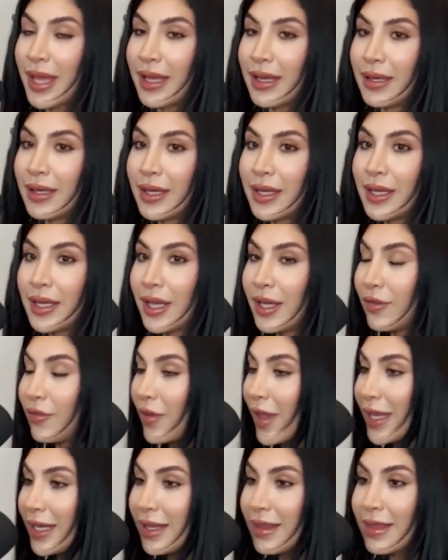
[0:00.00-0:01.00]
and if
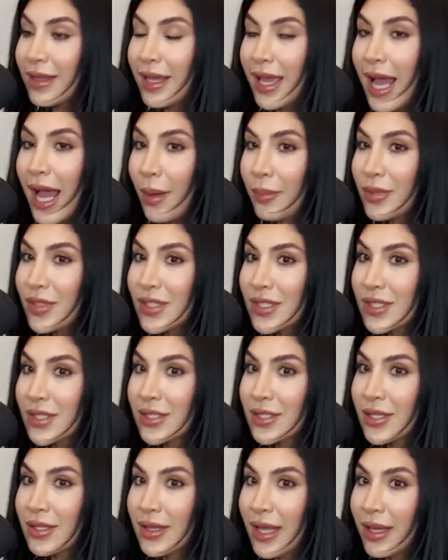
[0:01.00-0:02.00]
anything happens
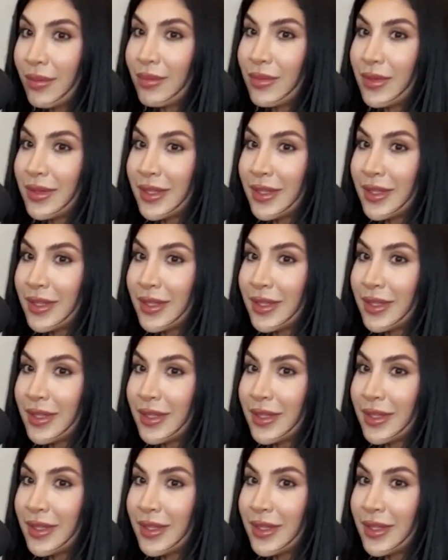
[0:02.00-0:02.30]
to them,